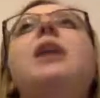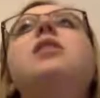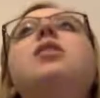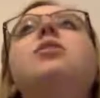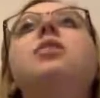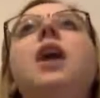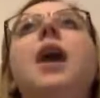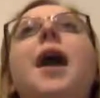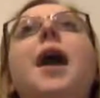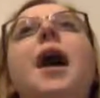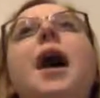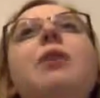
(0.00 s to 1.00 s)
know that
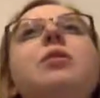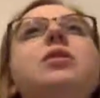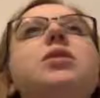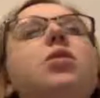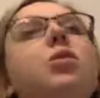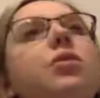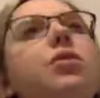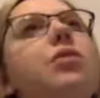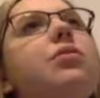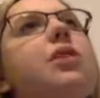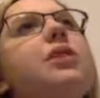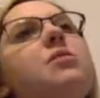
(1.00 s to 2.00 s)
I was told
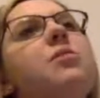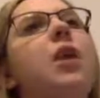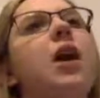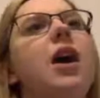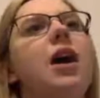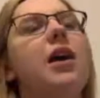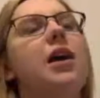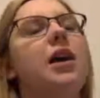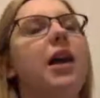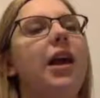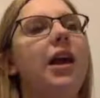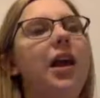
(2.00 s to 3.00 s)
the reason why,
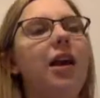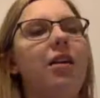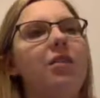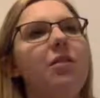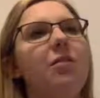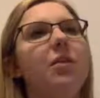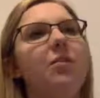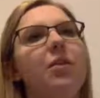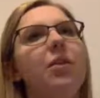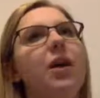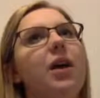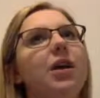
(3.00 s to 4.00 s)
and I can't
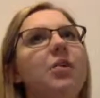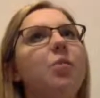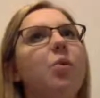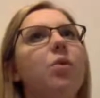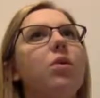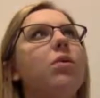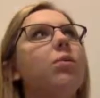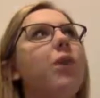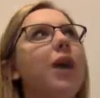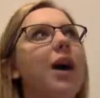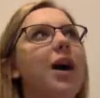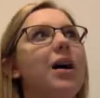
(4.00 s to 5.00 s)
remember anymore
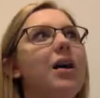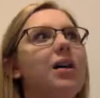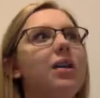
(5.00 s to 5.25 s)
why.